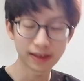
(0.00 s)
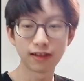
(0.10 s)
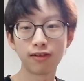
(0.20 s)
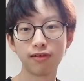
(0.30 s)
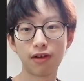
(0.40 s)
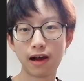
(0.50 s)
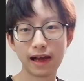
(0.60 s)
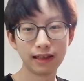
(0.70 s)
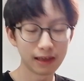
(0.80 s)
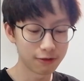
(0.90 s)
factor out
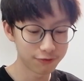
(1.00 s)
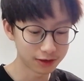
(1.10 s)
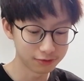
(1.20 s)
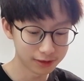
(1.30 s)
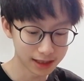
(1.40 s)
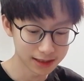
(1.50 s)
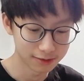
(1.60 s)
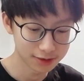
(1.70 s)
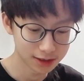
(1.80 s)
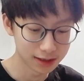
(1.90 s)
any alpha to
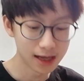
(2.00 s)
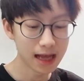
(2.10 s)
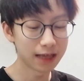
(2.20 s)
cancel out each other.